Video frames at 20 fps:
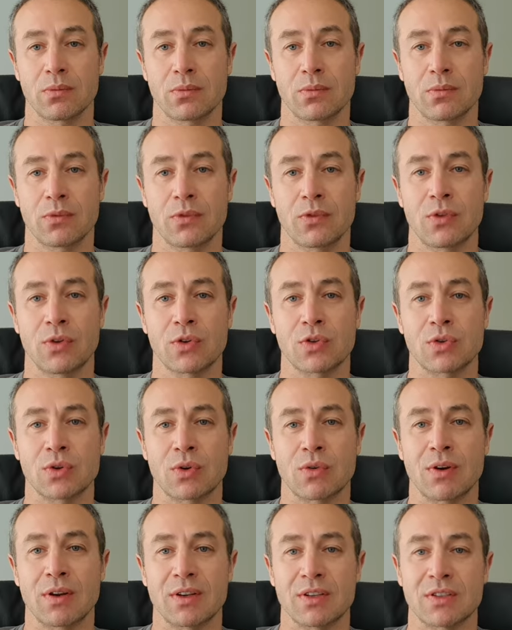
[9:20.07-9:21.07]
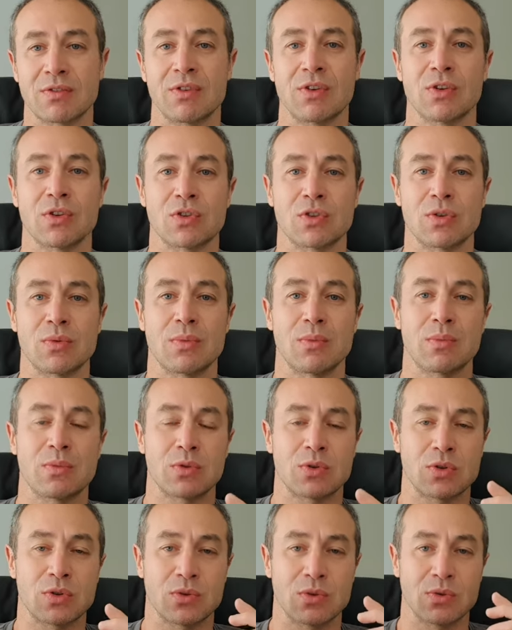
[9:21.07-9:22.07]
thought to create this video to
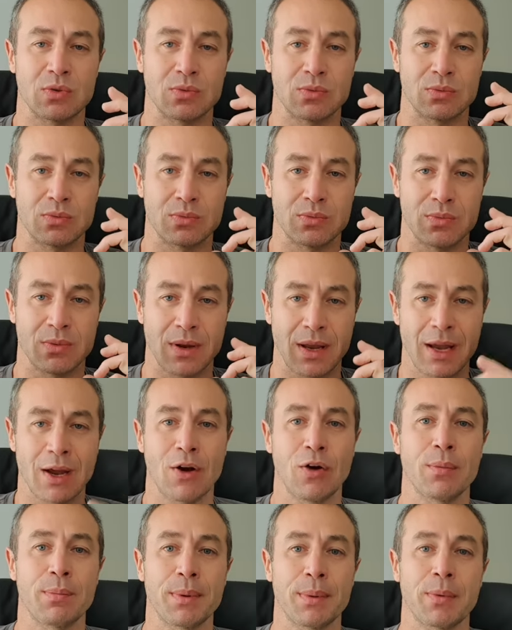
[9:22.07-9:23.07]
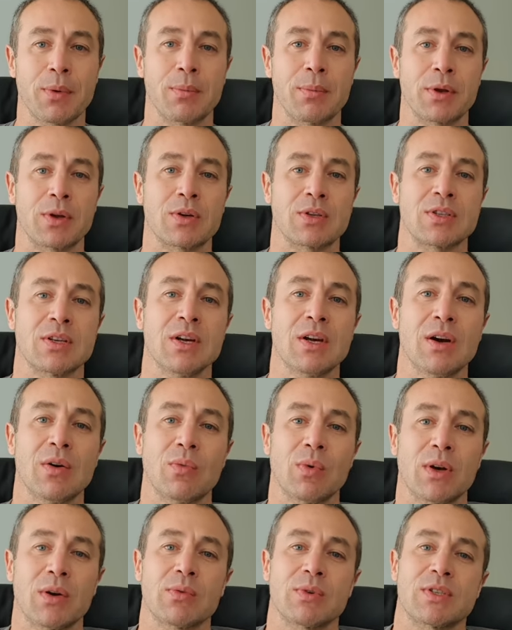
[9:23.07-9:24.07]
to help people because
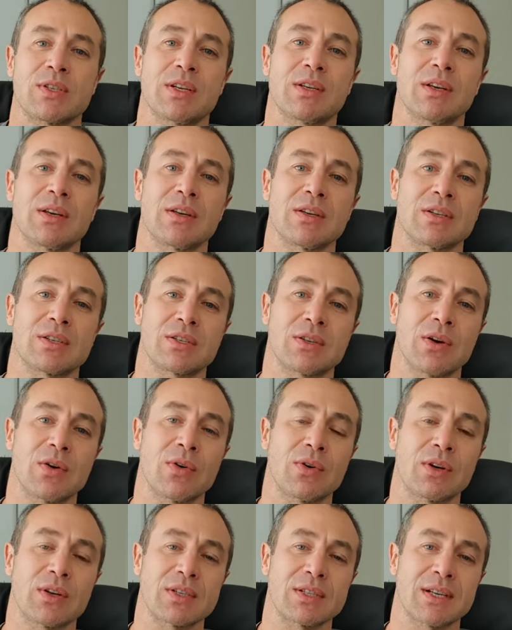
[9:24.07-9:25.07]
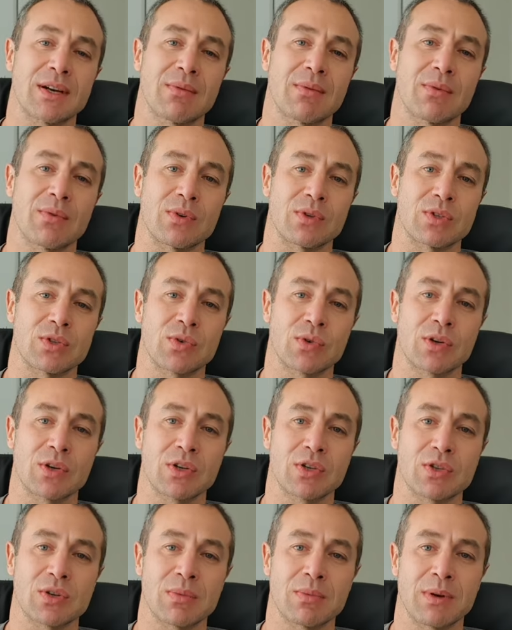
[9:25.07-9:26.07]
when I was sitting in the sauna, someone was talking
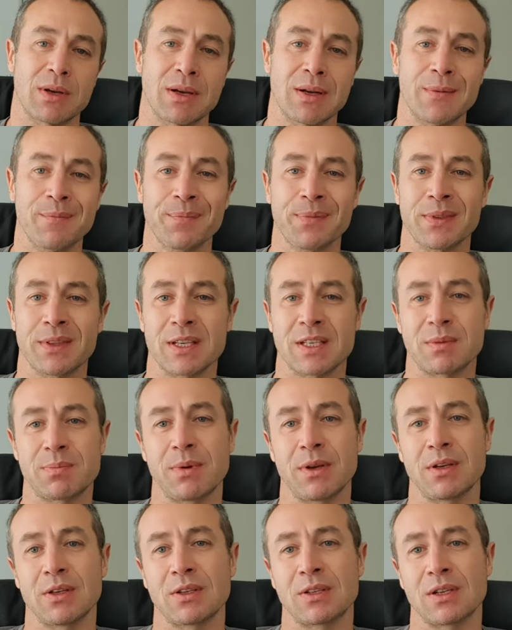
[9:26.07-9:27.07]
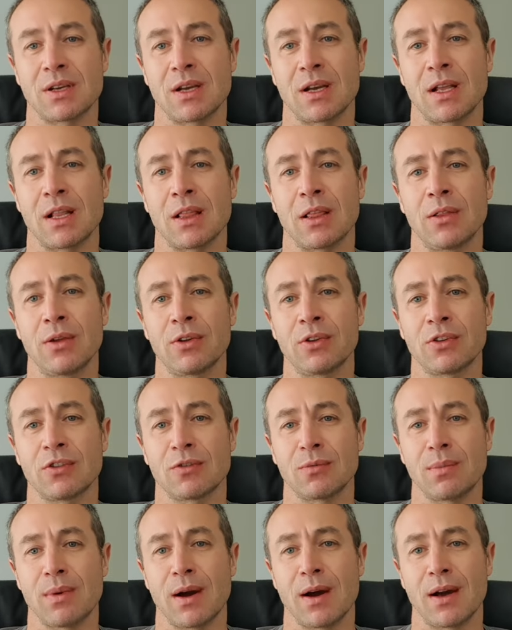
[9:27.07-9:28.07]
to me. They spent a lot of
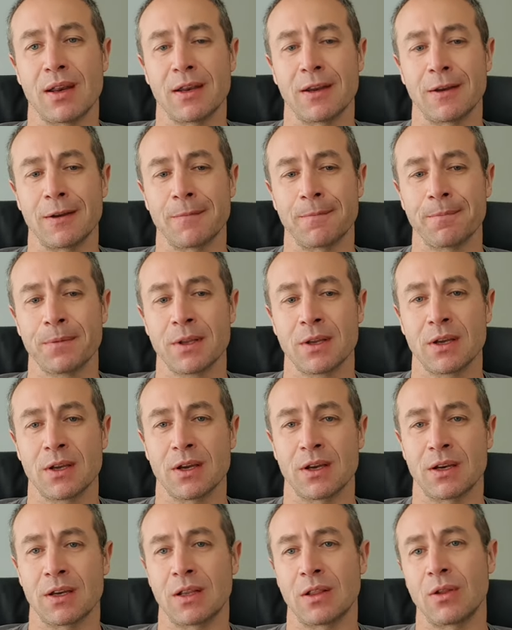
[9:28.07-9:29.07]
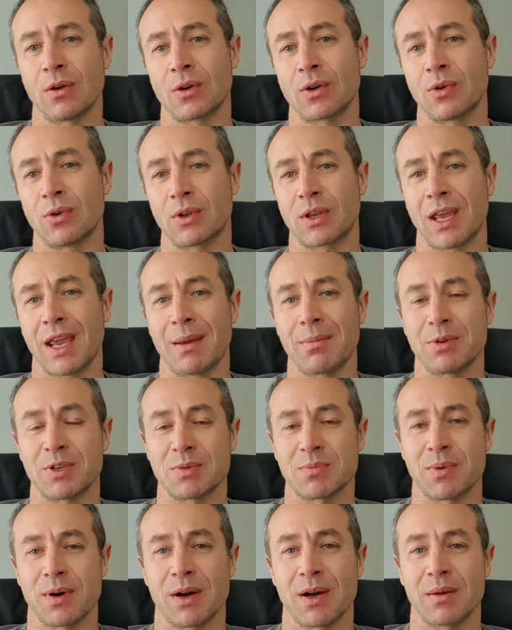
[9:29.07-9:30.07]
money in their local chemist
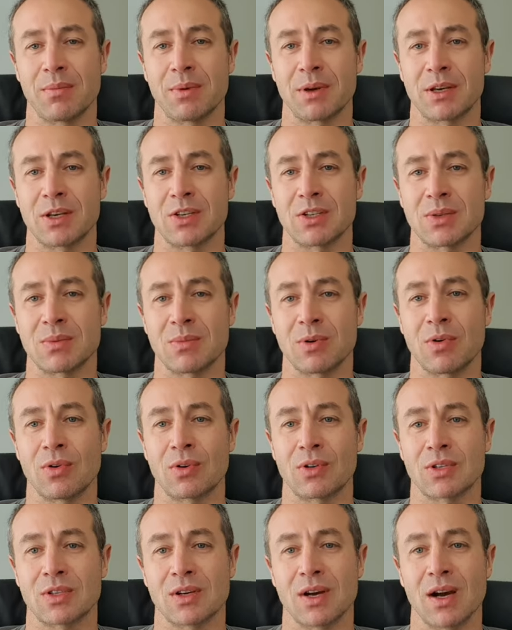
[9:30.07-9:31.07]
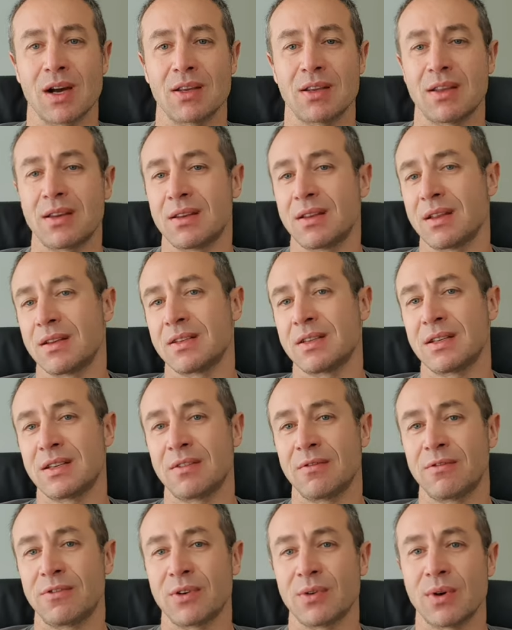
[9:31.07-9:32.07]
buying magnesium oxide, and they
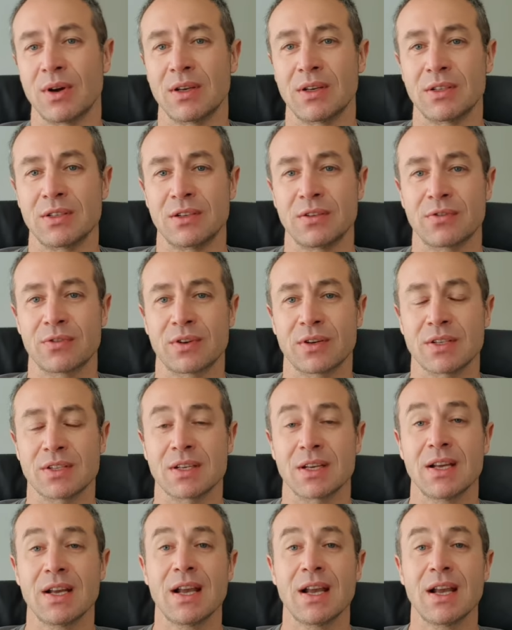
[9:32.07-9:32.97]
didn't feel any difference.